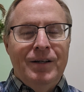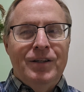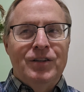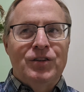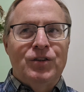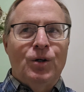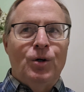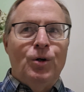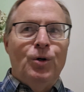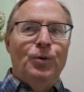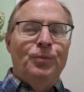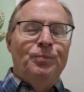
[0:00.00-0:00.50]

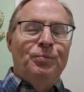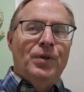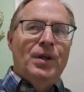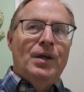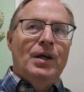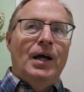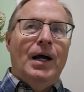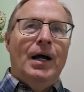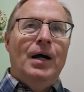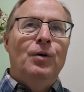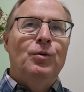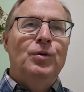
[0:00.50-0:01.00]
So
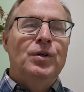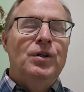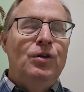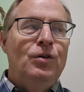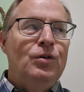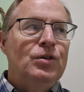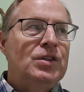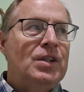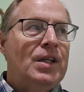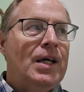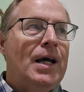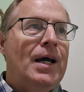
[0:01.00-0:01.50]
I would
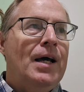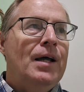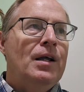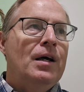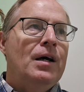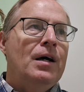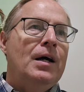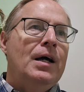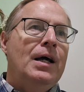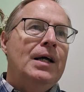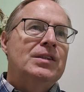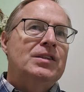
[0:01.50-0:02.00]
use
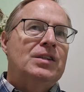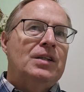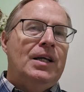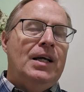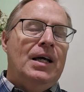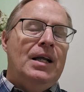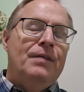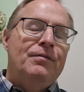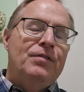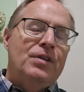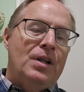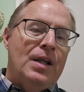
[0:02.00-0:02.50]
that as
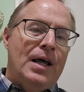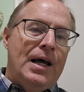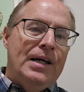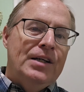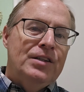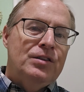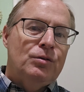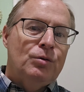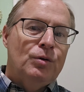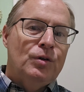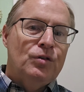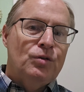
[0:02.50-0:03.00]
kind of a
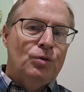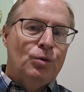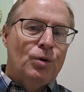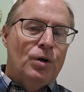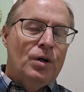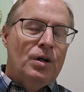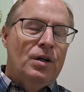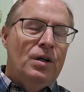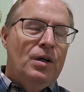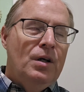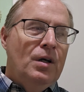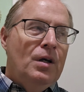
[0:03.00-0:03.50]
last
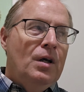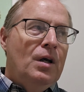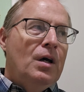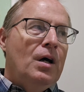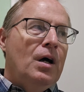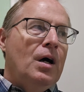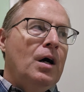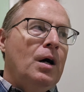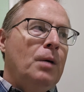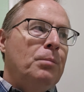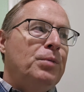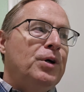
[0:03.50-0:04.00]
resort,
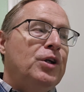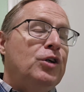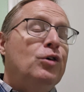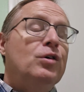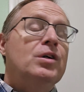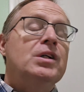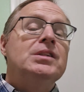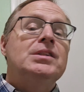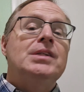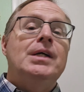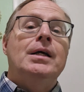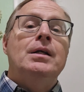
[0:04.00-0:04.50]
but
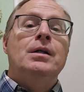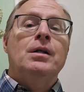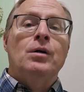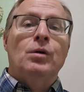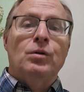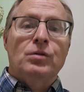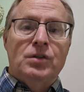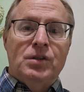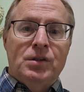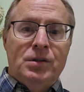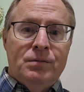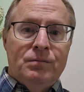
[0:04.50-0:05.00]
you can take
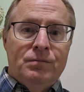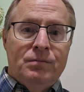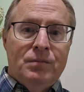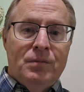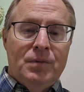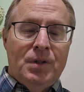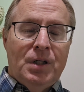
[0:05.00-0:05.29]
notes.